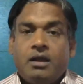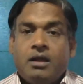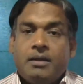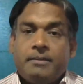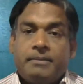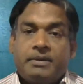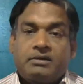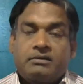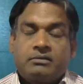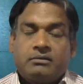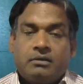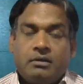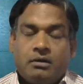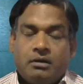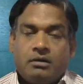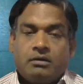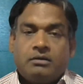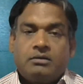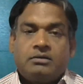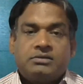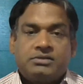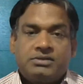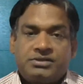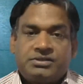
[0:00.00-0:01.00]
but
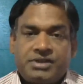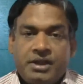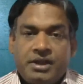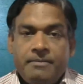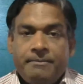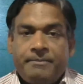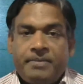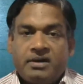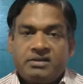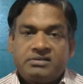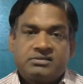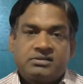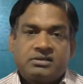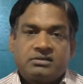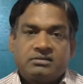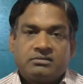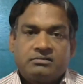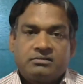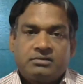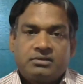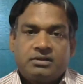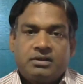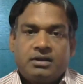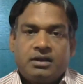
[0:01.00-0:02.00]
same
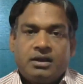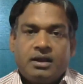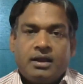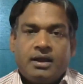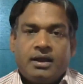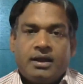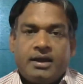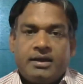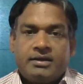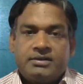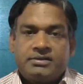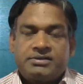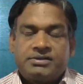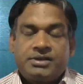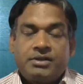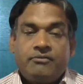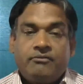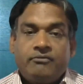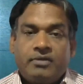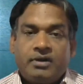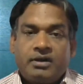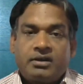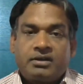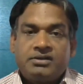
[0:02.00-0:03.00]
function and same
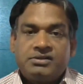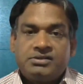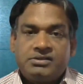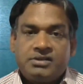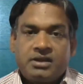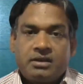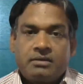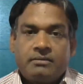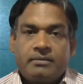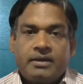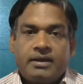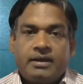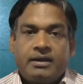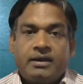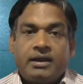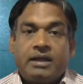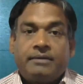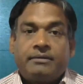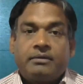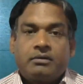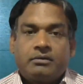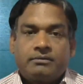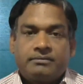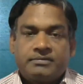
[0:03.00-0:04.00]
work is done by
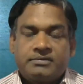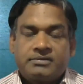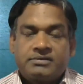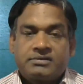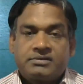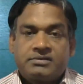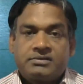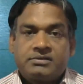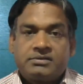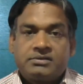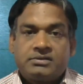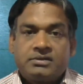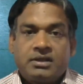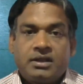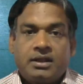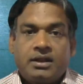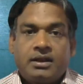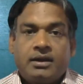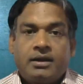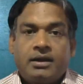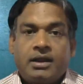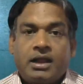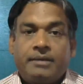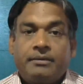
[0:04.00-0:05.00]
LibreOffice.
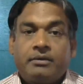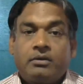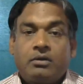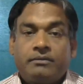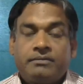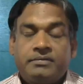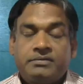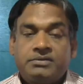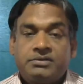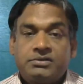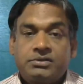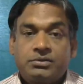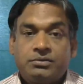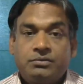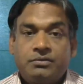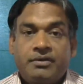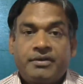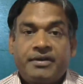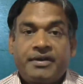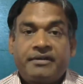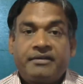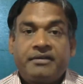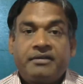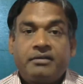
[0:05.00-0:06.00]
LibreOffice is good
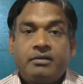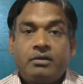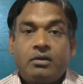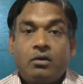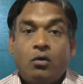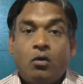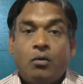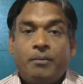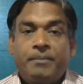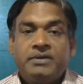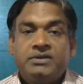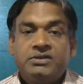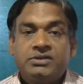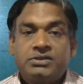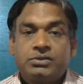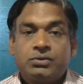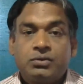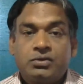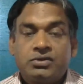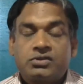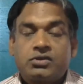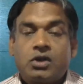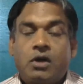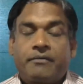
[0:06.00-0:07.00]
rated open
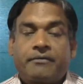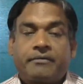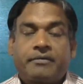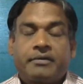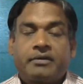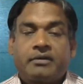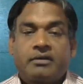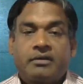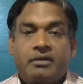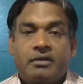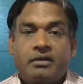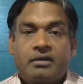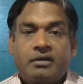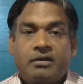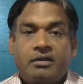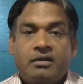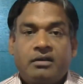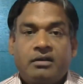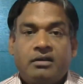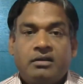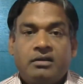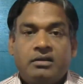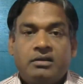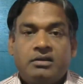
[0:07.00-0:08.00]
source software.
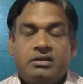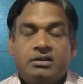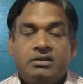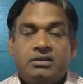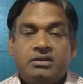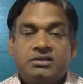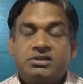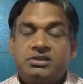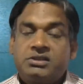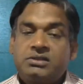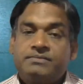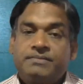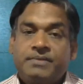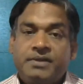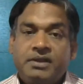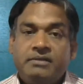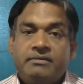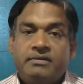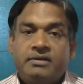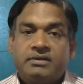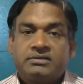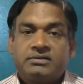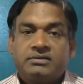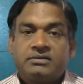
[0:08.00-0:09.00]
This is free
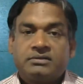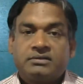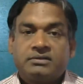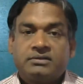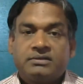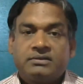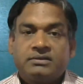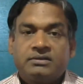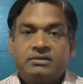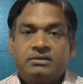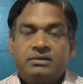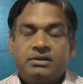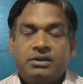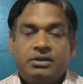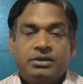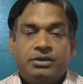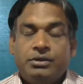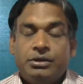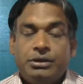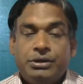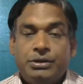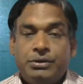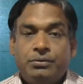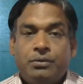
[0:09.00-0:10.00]
version.
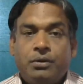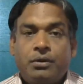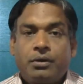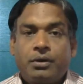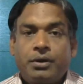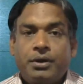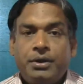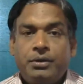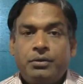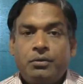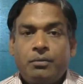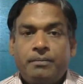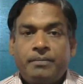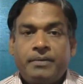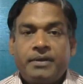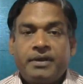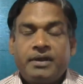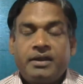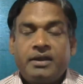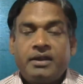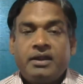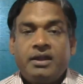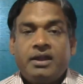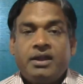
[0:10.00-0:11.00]
You don't need to
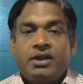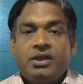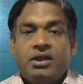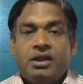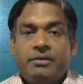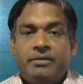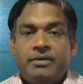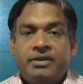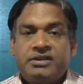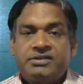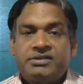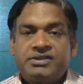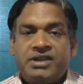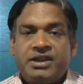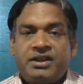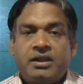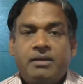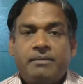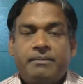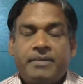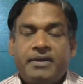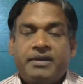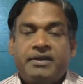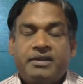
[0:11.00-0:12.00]
pay even a
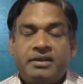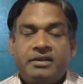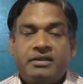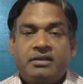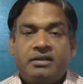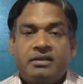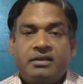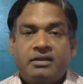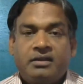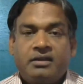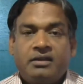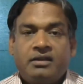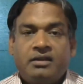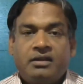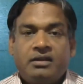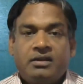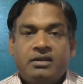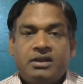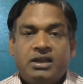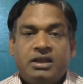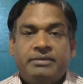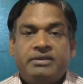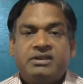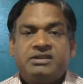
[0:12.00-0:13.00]
single penny,
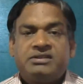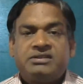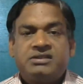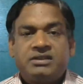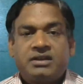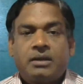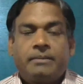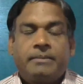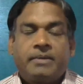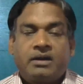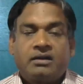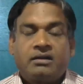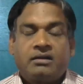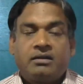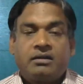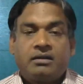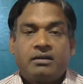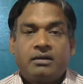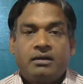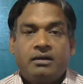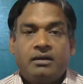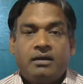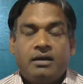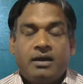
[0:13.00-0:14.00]
even a single buck.
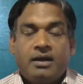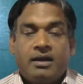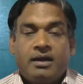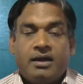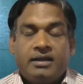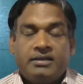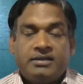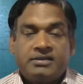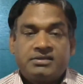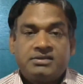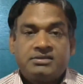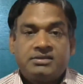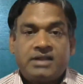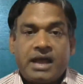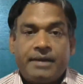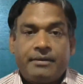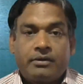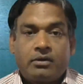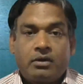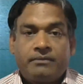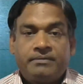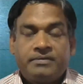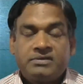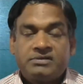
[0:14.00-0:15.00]
And this is
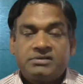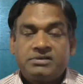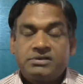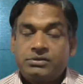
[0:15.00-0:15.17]
LibreOffice